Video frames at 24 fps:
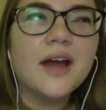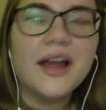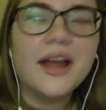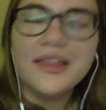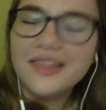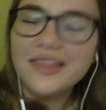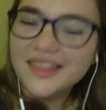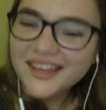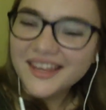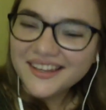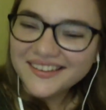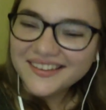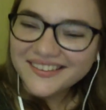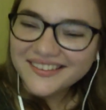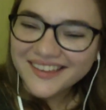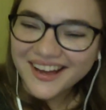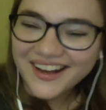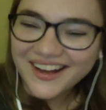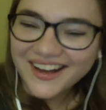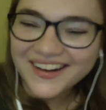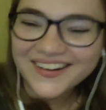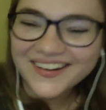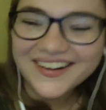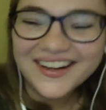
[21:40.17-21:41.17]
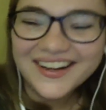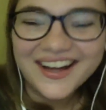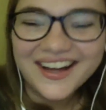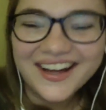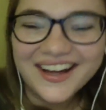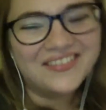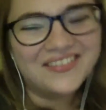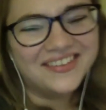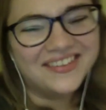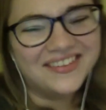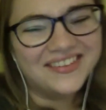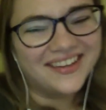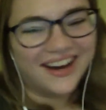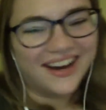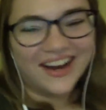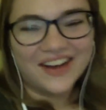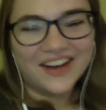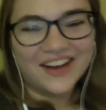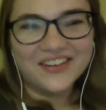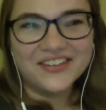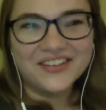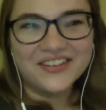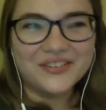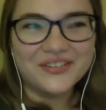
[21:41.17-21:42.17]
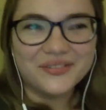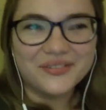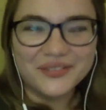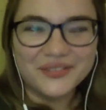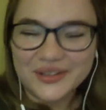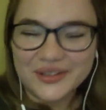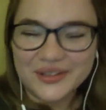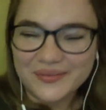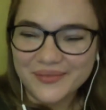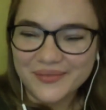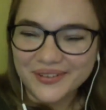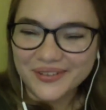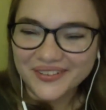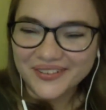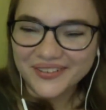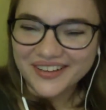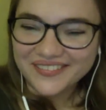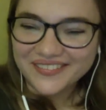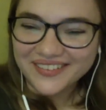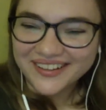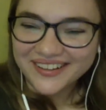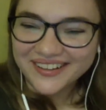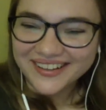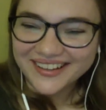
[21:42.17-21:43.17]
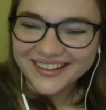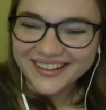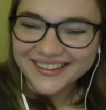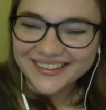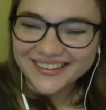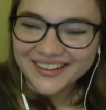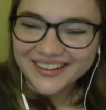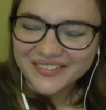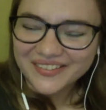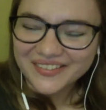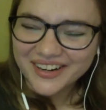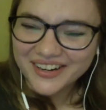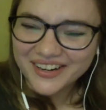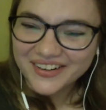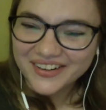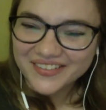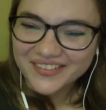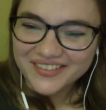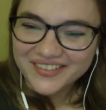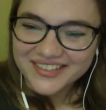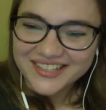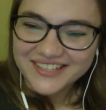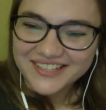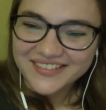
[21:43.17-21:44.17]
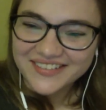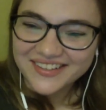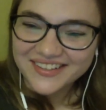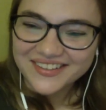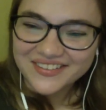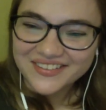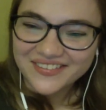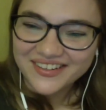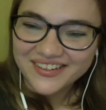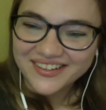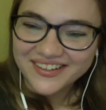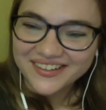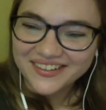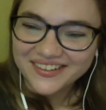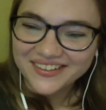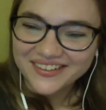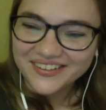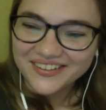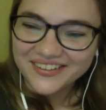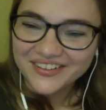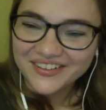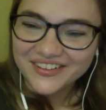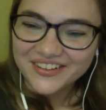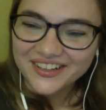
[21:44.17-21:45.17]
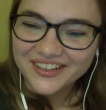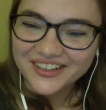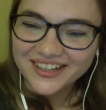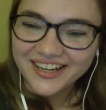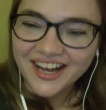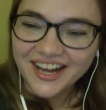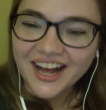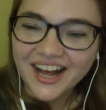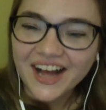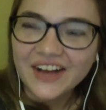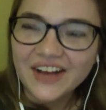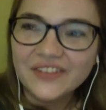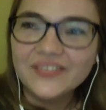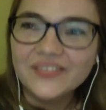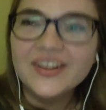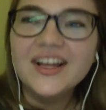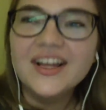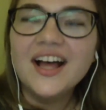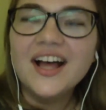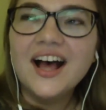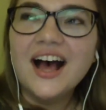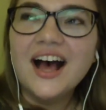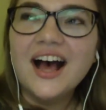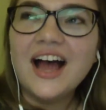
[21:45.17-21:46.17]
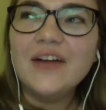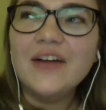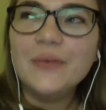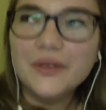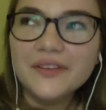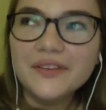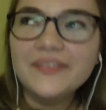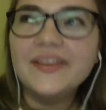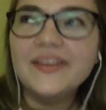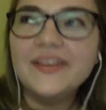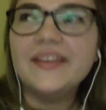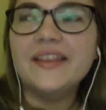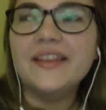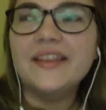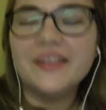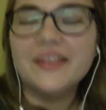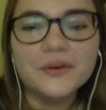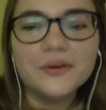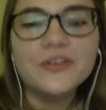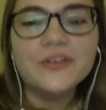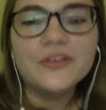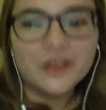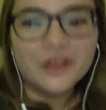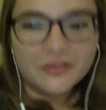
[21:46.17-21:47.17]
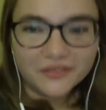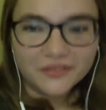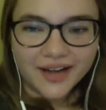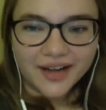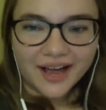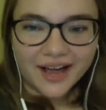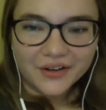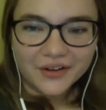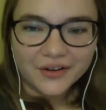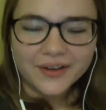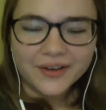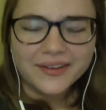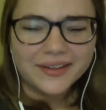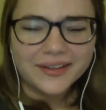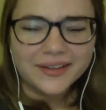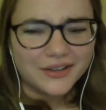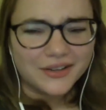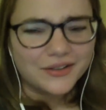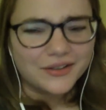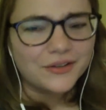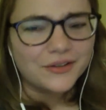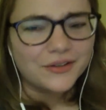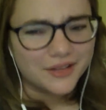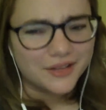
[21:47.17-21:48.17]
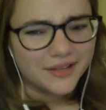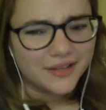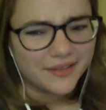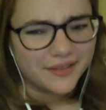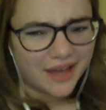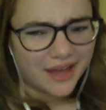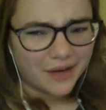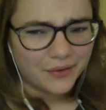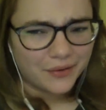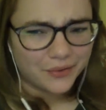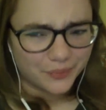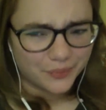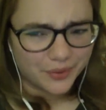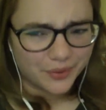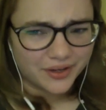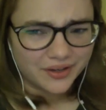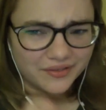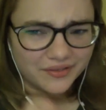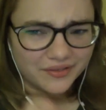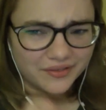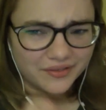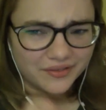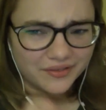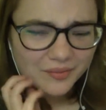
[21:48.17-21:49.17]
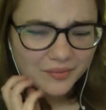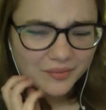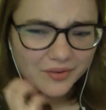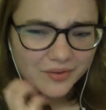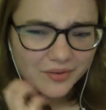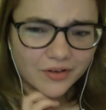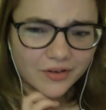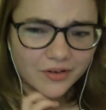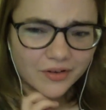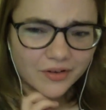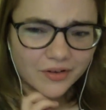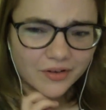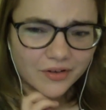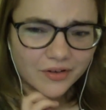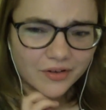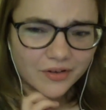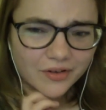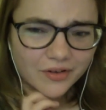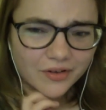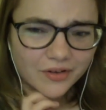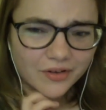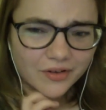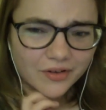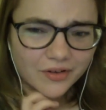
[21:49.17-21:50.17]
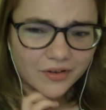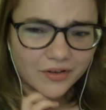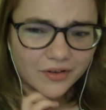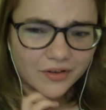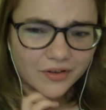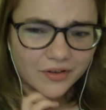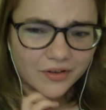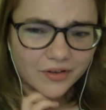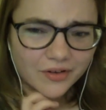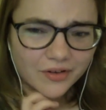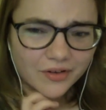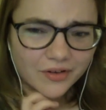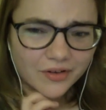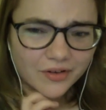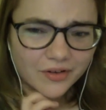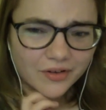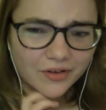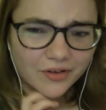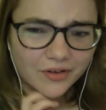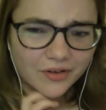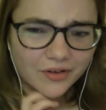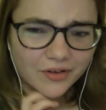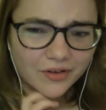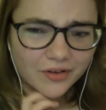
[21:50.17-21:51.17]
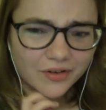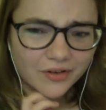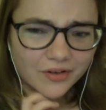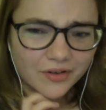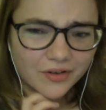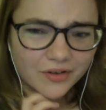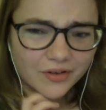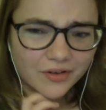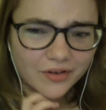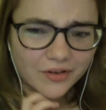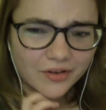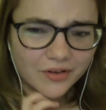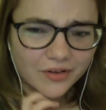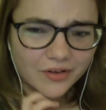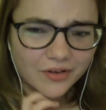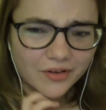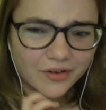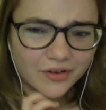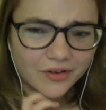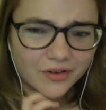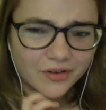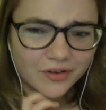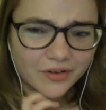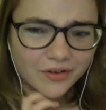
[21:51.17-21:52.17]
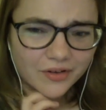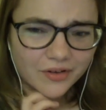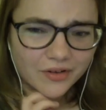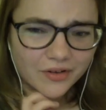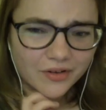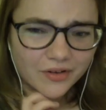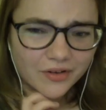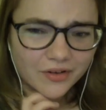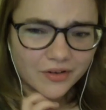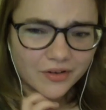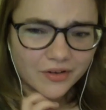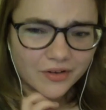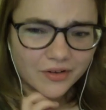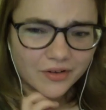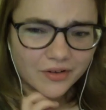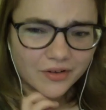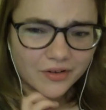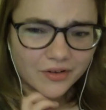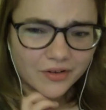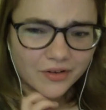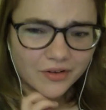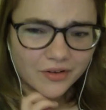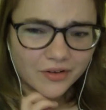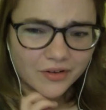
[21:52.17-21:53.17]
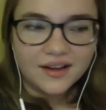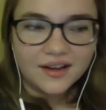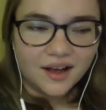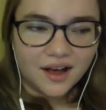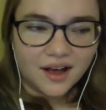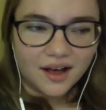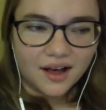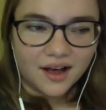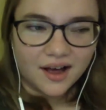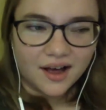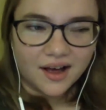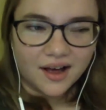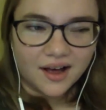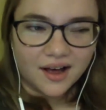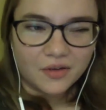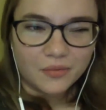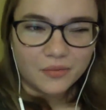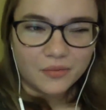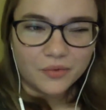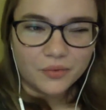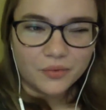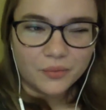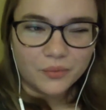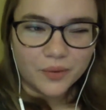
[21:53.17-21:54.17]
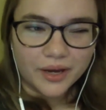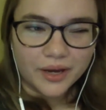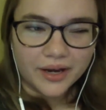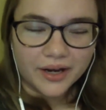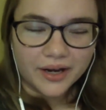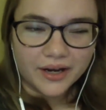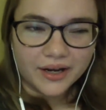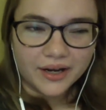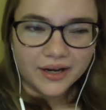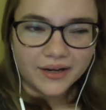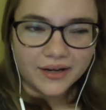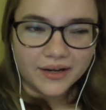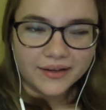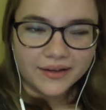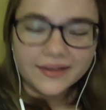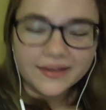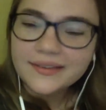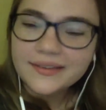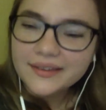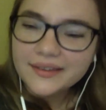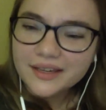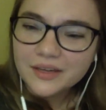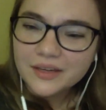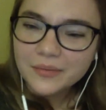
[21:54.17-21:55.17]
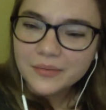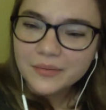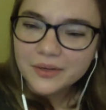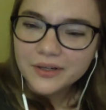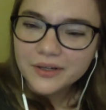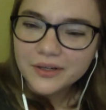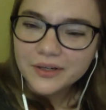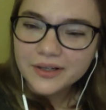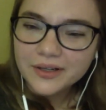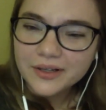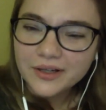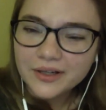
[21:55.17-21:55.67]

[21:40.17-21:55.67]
think so. I'm sorry. I should have really boned up on this, but I don't have a TV, so it made it a little tricky. I will say that there were several categories, and I do think that was one of them throughout the course of the week taping, so over the day that I was there, where it seemed